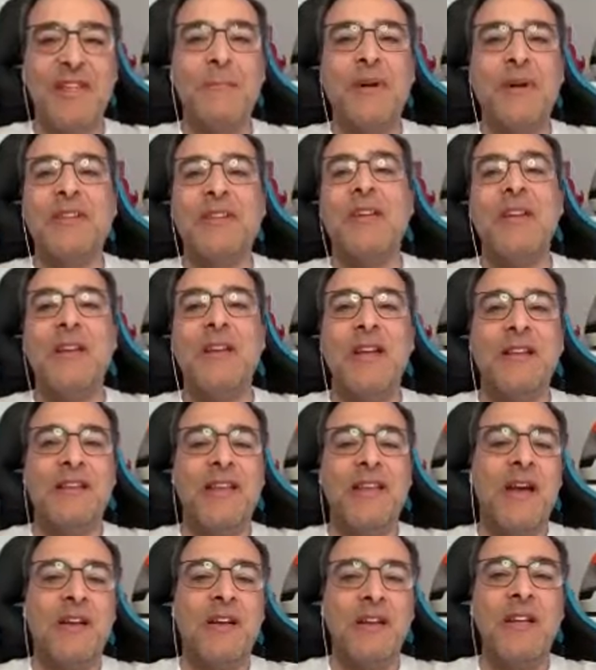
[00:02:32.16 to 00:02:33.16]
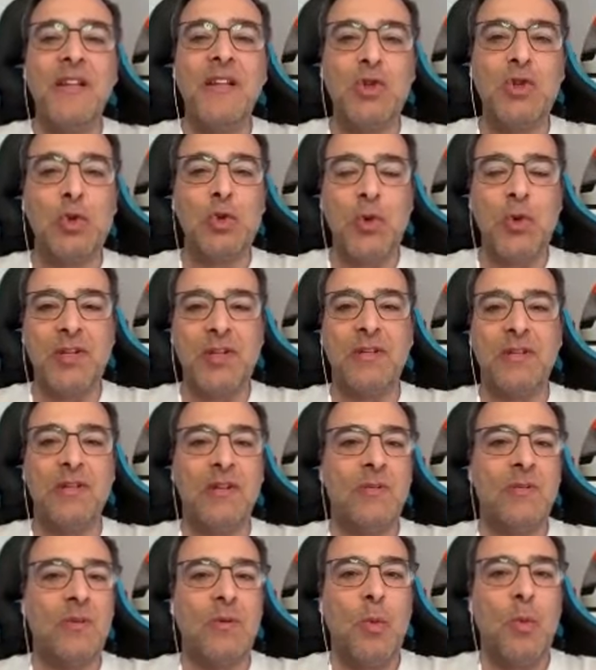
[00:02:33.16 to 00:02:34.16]
but there in
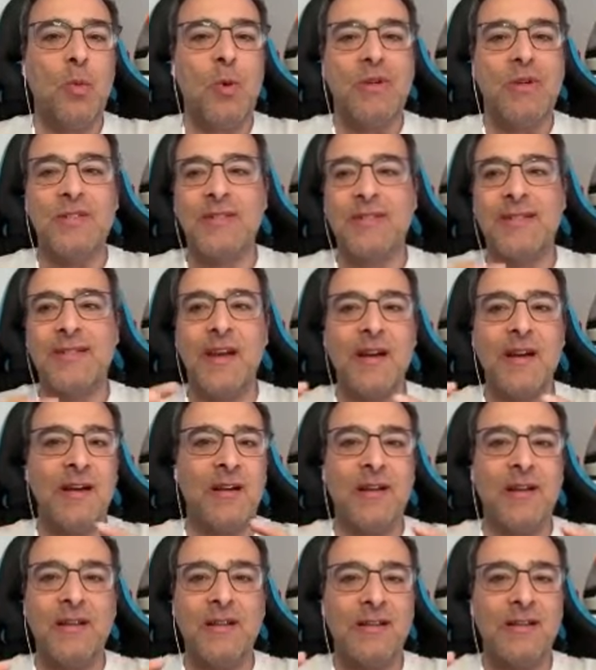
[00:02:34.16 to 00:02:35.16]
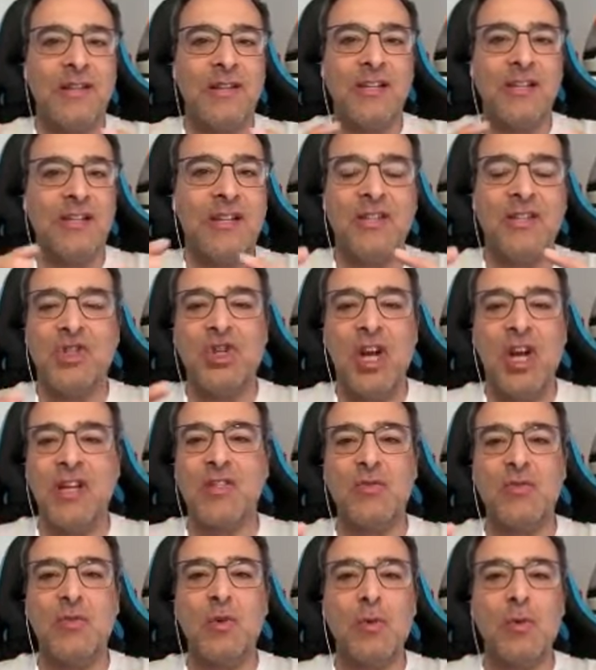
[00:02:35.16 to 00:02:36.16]
Sweden, was there the
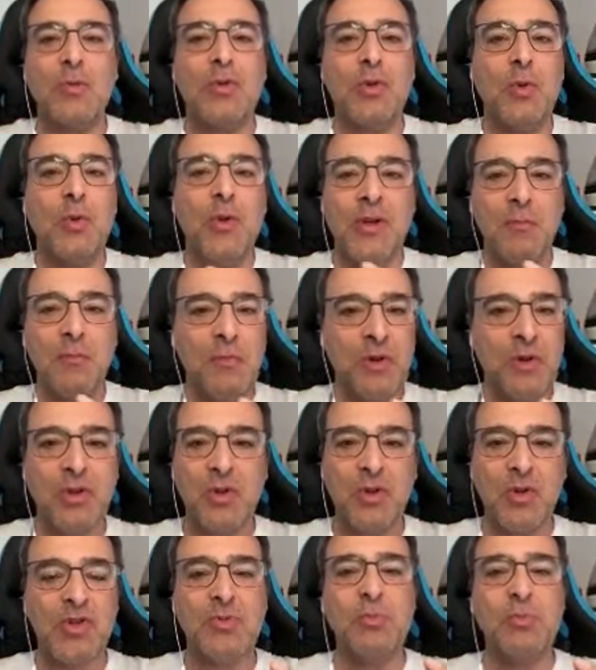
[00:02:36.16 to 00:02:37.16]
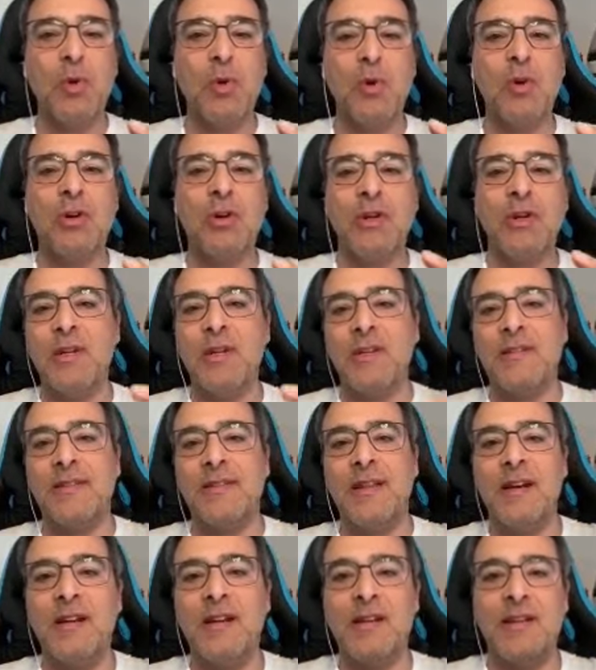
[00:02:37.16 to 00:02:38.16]
chance for doing motorsport? Is
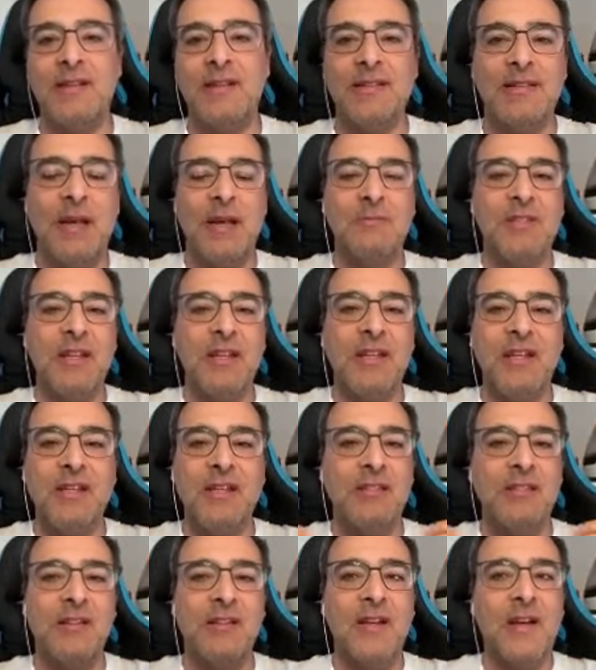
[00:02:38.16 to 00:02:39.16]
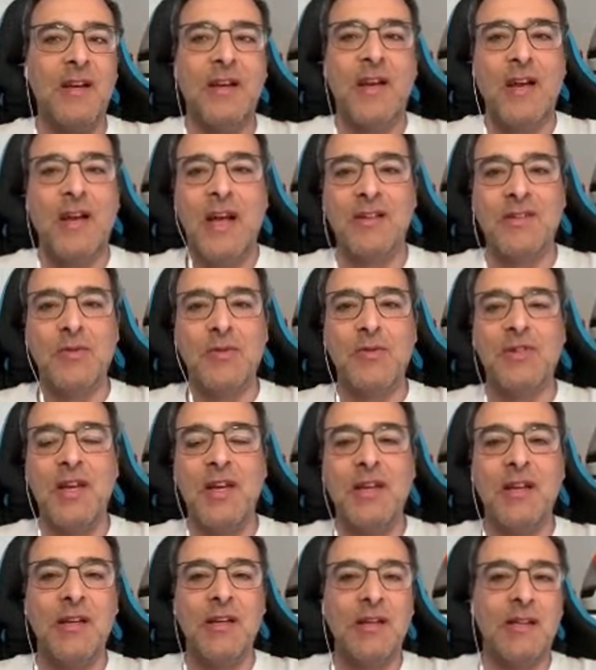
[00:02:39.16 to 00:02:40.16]
there something in the, as to
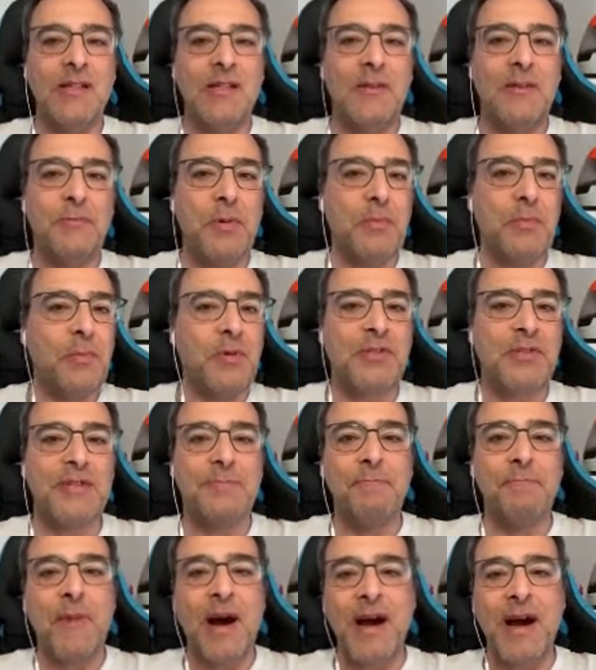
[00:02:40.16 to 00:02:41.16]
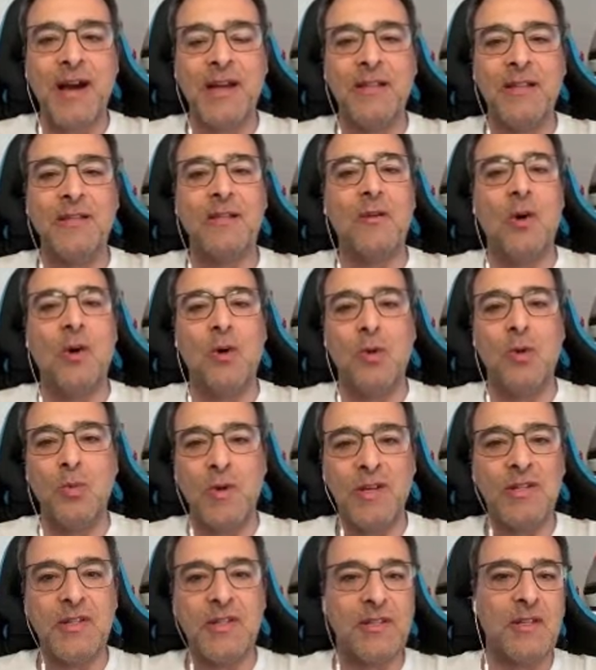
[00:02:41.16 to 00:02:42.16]
say, in the people's mind,
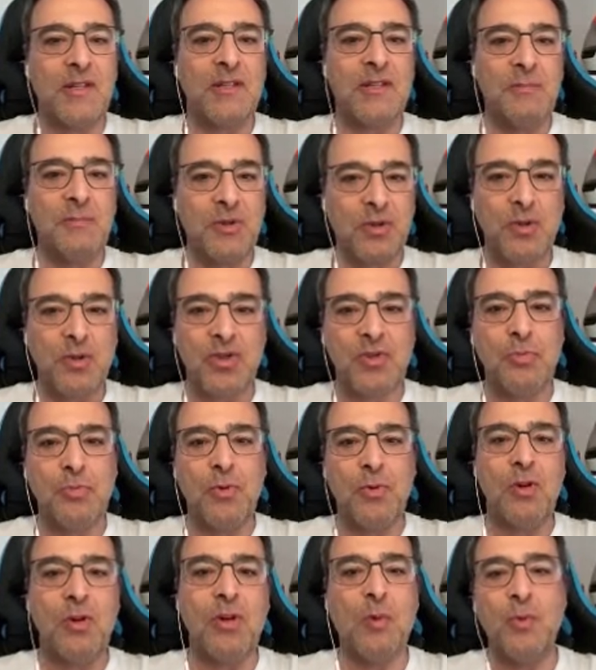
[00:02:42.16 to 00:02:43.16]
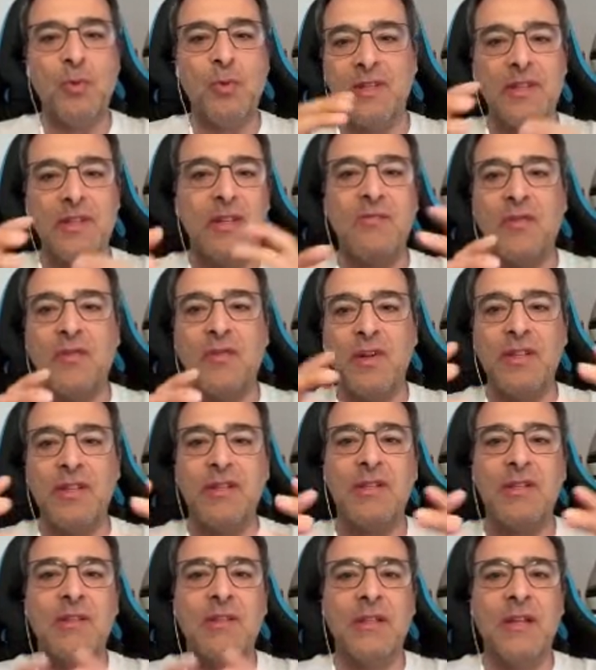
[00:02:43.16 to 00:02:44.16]
always the motorsport with
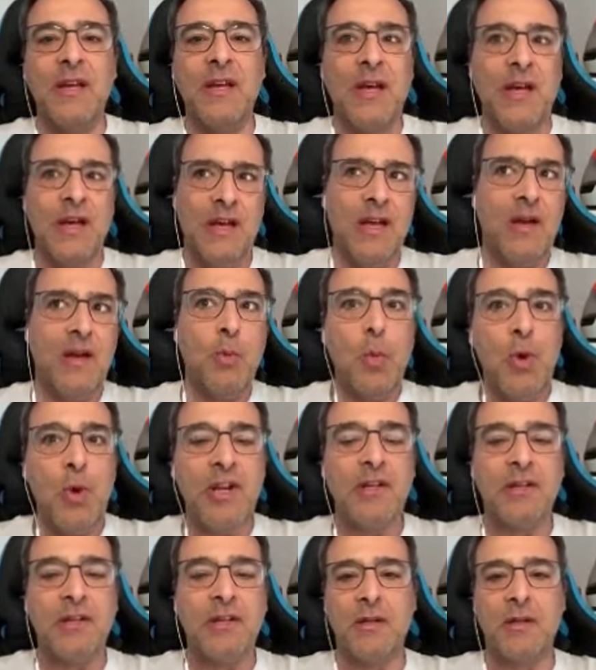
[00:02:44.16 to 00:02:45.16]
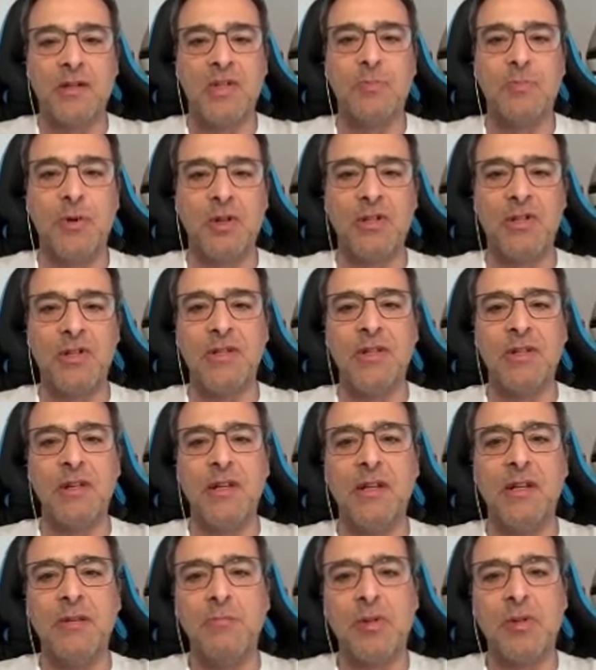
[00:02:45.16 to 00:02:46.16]
different winter sports
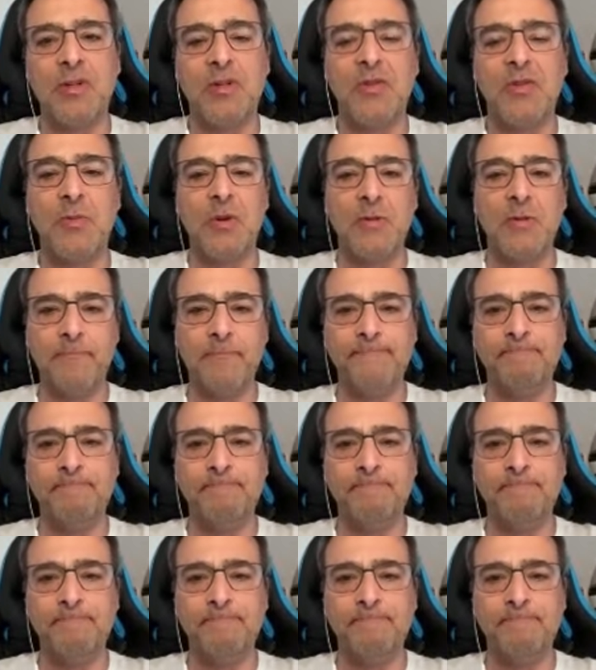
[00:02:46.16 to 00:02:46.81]
in motorsport?